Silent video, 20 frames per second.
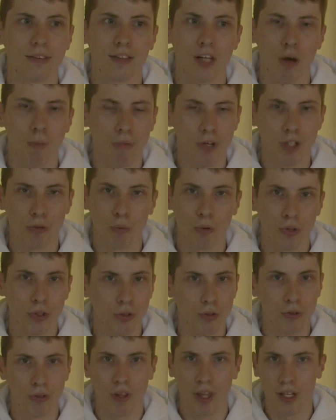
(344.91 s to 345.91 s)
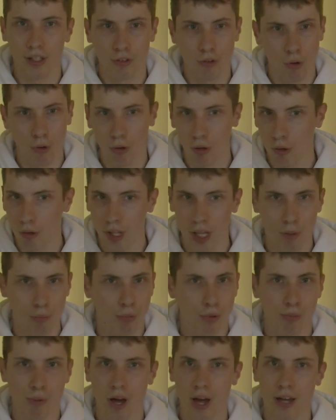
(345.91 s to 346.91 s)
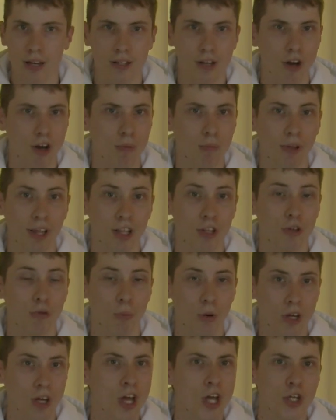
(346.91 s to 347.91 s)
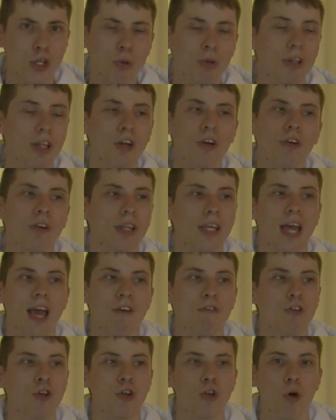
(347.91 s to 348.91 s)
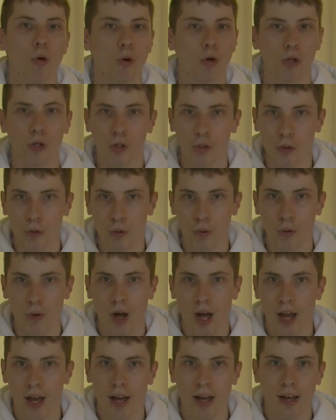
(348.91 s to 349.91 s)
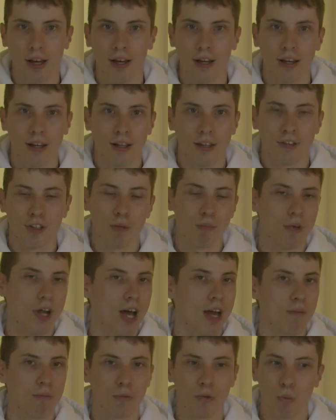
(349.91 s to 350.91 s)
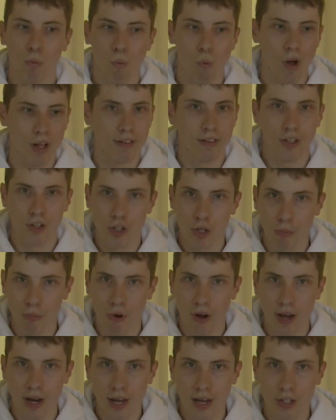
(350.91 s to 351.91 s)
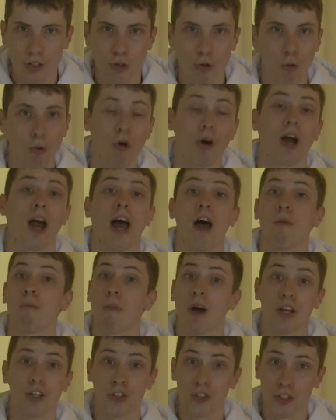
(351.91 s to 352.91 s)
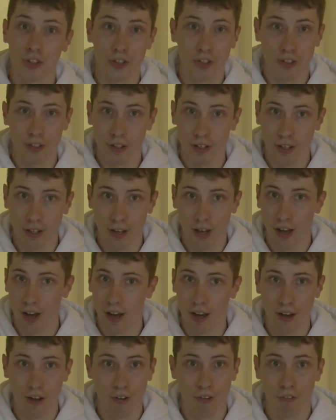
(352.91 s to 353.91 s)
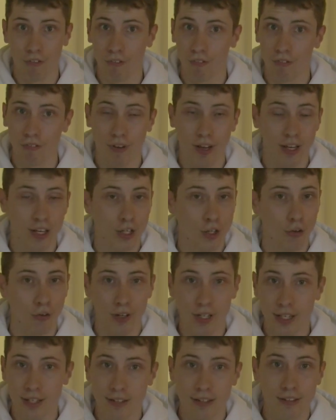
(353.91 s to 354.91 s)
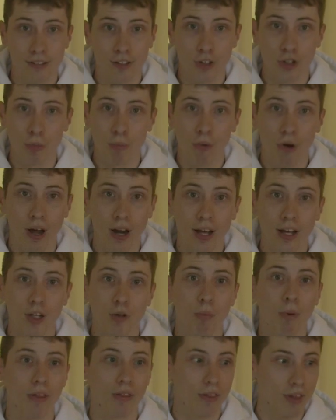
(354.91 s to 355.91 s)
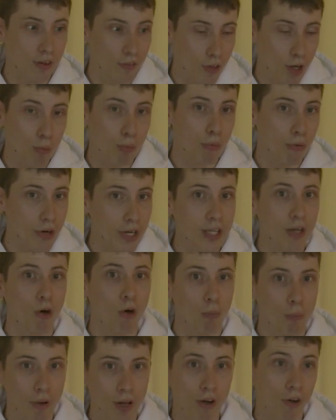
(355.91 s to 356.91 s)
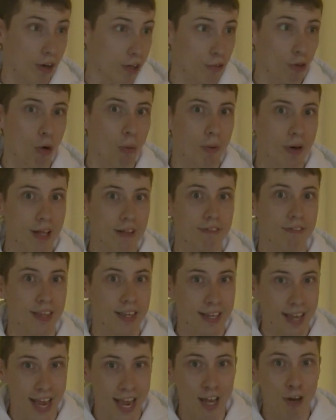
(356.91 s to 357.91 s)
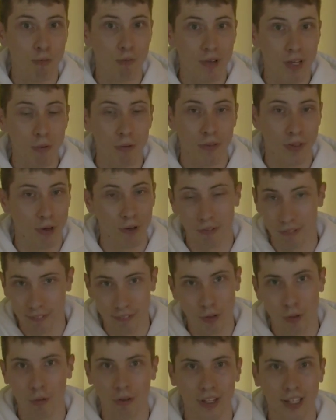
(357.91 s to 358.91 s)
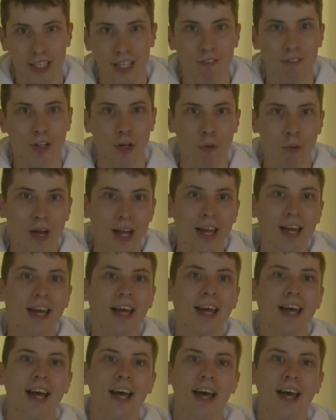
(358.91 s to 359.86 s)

companies will use like total like proprietary blends where you literally have no clue sometimes what's in your product or how much of an ingredient is in your product, but they're pretty open, or as open as they can be without totally giving away